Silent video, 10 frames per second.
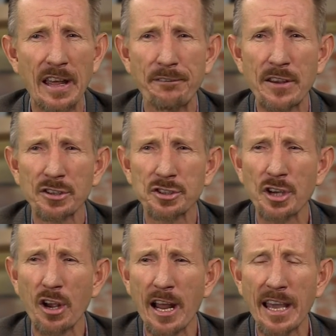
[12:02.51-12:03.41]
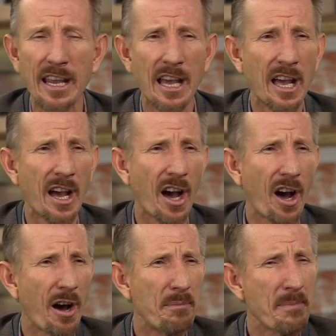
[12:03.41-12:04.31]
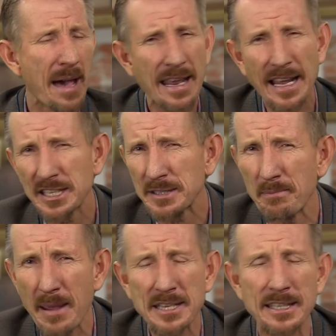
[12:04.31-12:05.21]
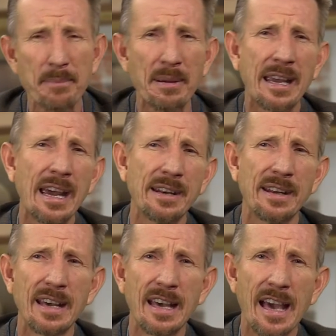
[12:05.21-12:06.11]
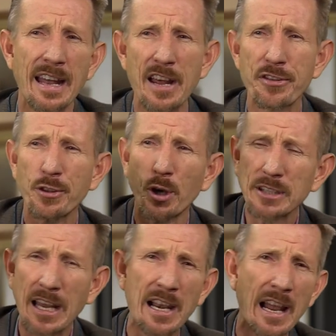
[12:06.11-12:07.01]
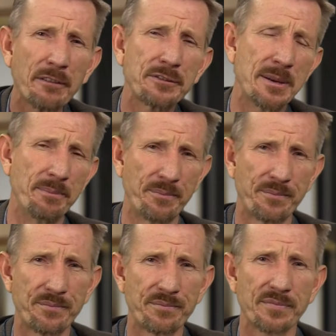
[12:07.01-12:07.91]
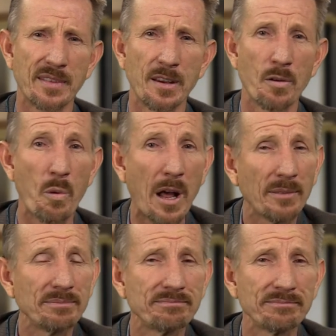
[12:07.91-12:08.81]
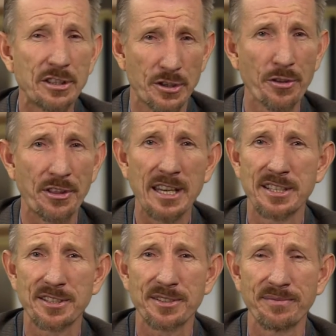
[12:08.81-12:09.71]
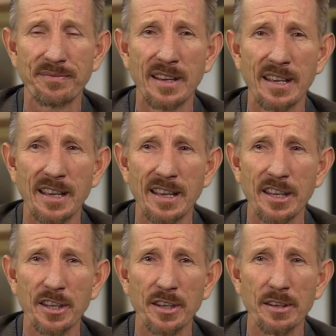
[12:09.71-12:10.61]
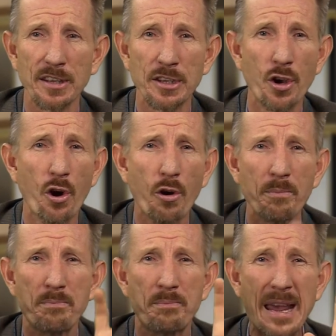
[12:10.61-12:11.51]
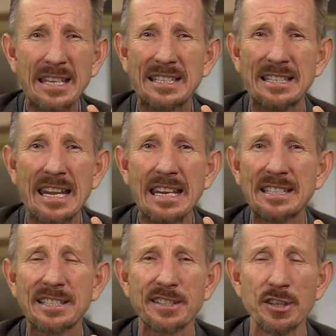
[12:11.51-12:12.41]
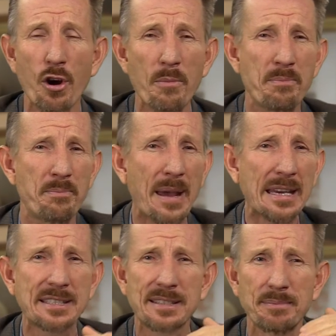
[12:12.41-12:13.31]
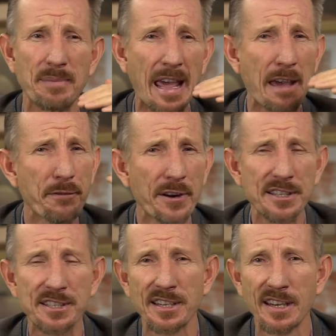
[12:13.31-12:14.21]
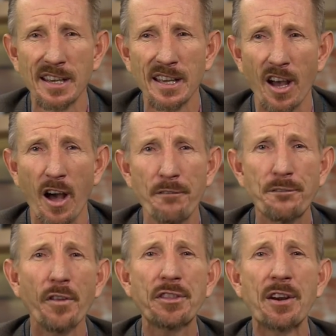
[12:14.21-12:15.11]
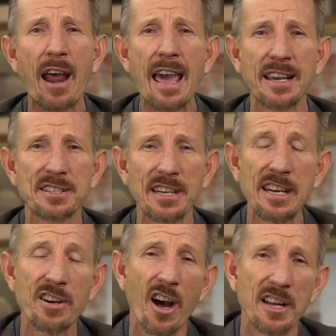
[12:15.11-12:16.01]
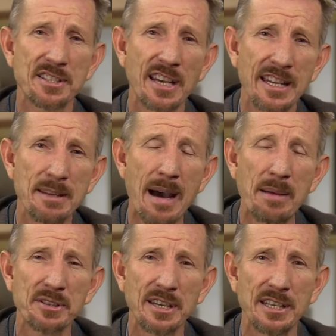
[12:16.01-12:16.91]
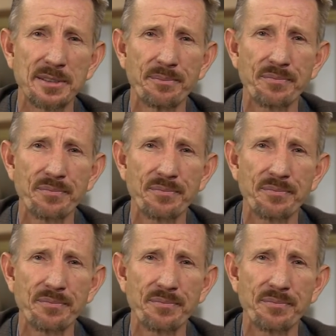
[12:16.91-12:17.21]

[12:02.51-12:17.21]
They feel so like, oh man, I just messed up again. And I thought I loved Him. Well, the truth is, your best deeds, your best efforts are filthy rags in God's sight, the Bible says.